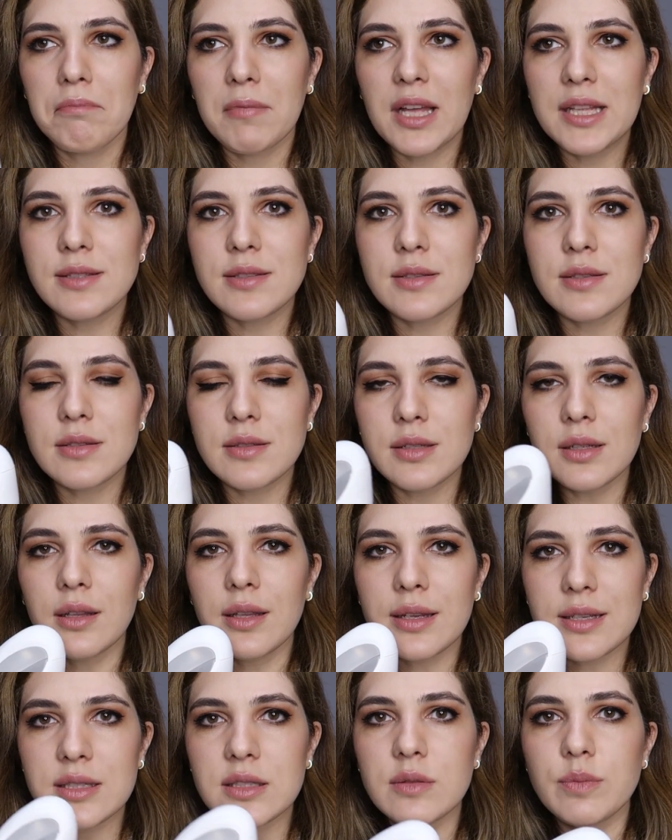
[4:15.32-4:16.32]
It's still
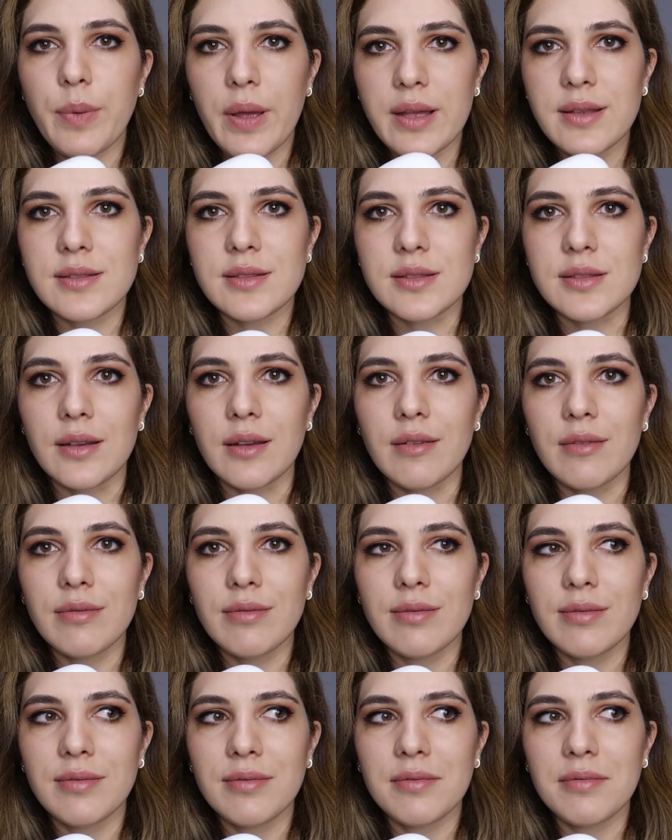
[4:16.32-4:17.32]
expensive.